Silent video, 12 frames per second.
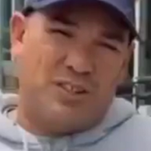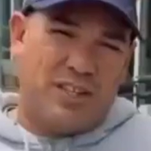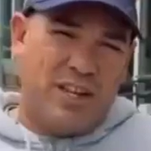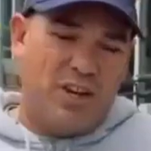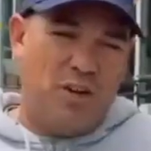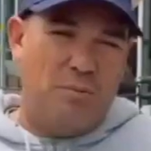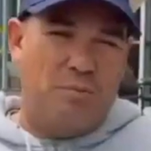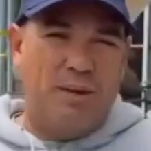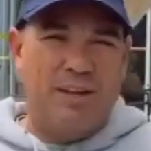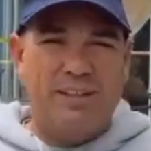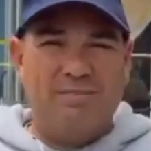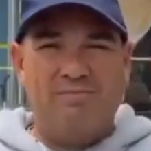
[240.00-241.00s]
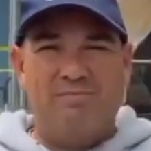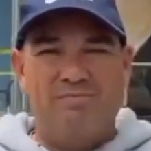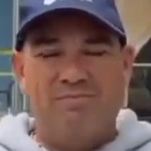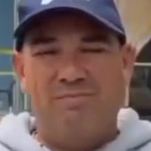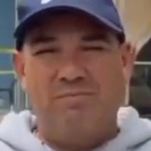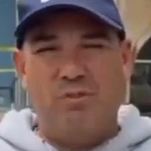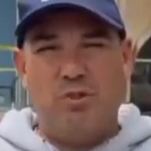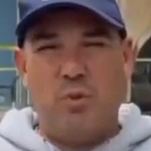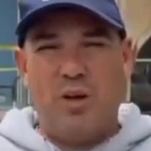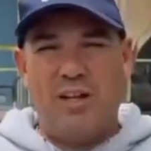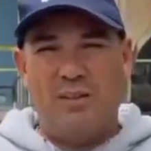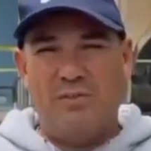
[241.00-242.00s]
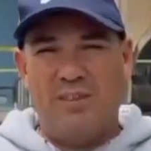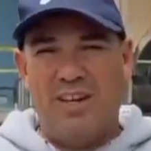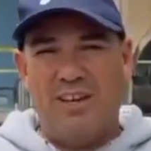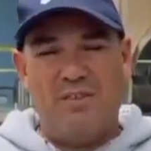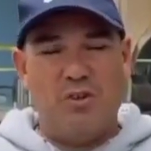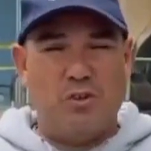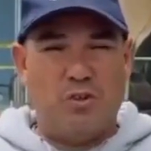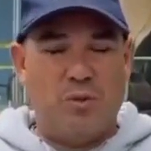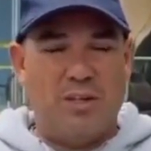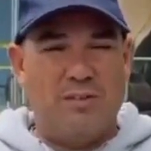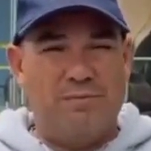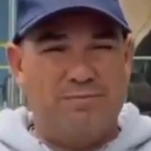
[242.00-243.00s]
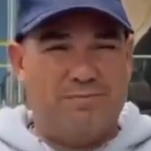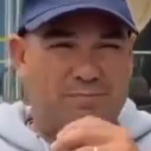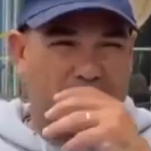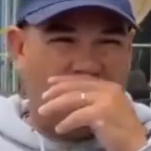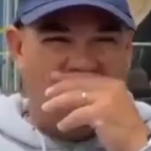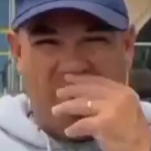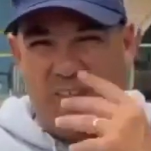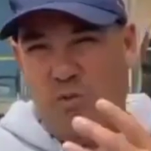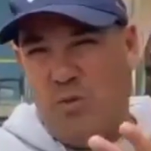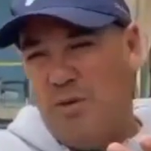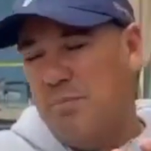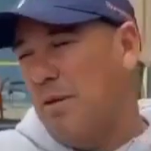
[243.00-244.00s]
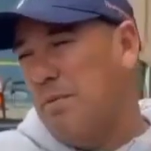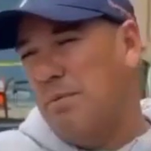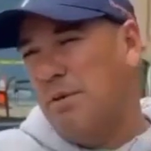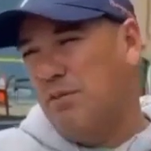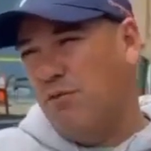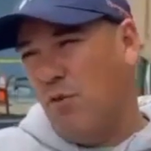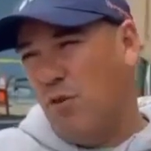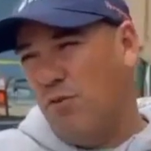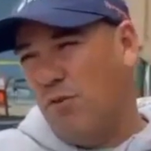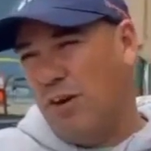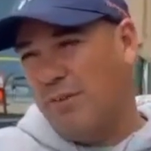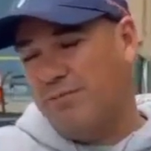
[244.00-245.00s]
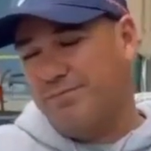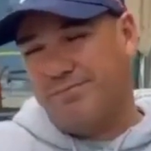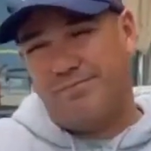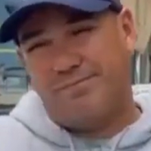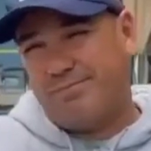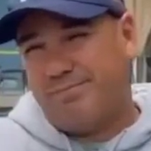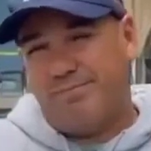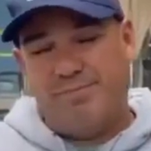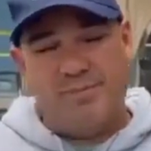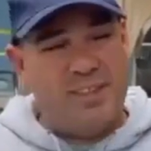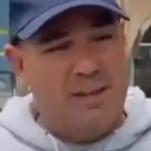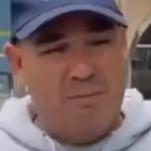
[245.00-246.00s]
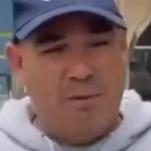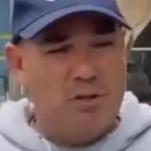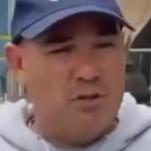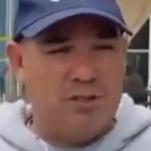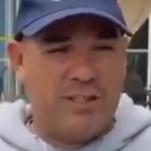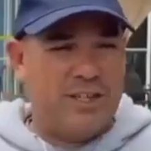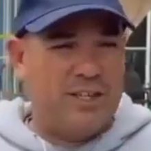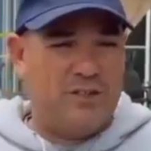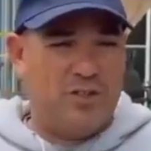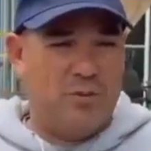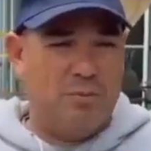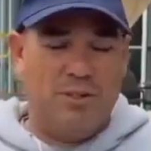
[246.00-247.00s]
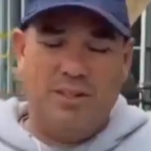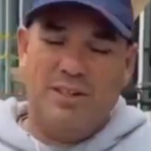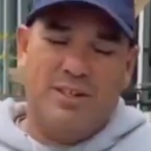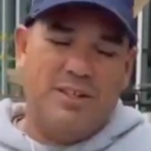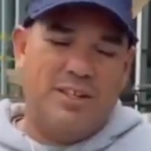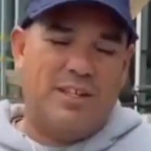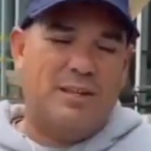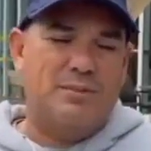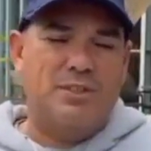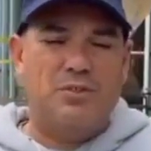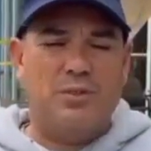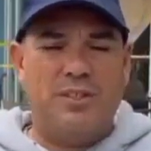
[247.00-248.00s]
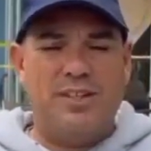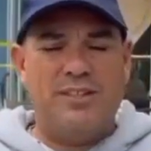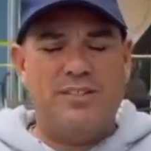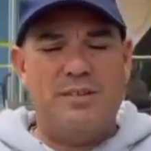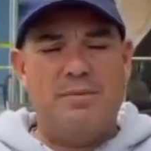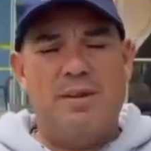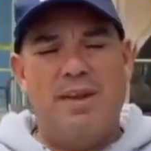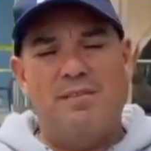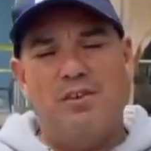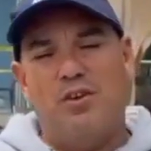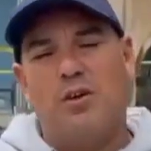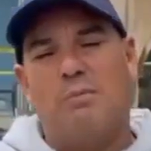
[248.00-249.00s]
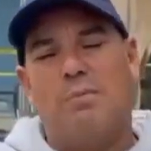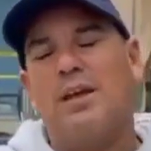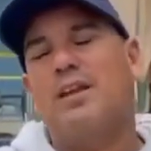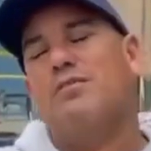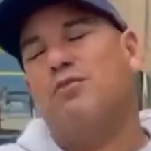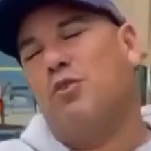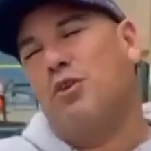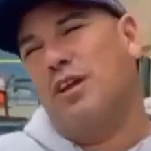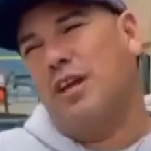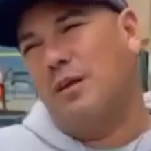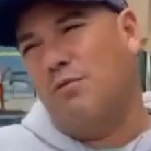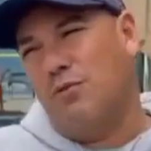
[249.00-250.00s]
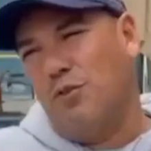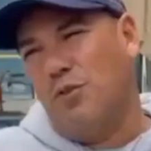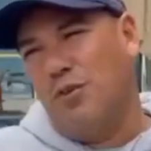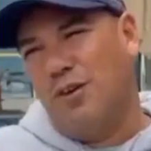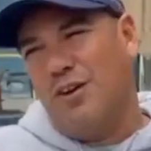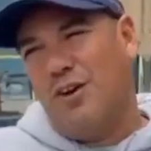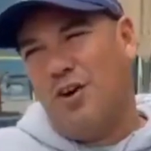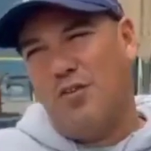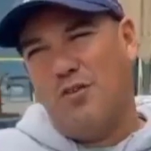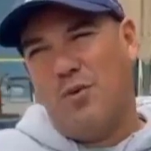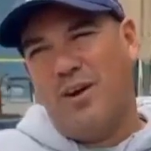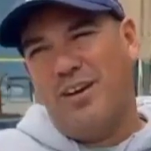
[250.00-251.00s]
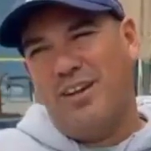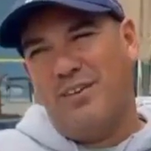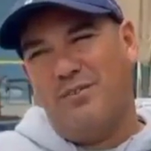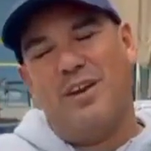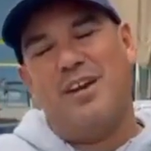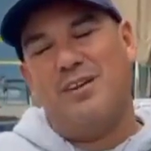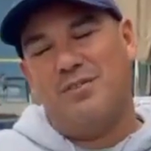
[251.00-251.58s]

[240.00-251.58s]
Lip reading: Australia are playing 12, 11 or 12. I think we maybe playing 4 or 5. And Beach is a great example. Coming to a test team, having not played a four-day game for over 1 year, very